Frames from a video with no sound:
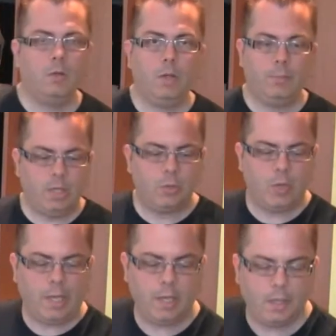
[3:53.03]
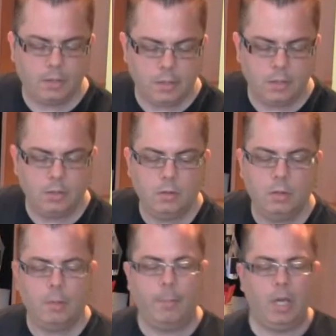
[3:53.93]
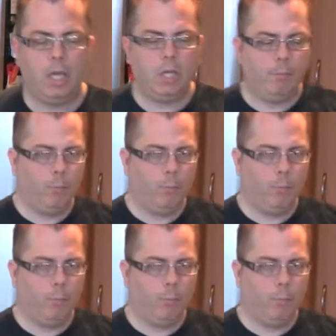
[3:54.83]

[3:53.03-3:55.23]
Okay, now I'm going to add in my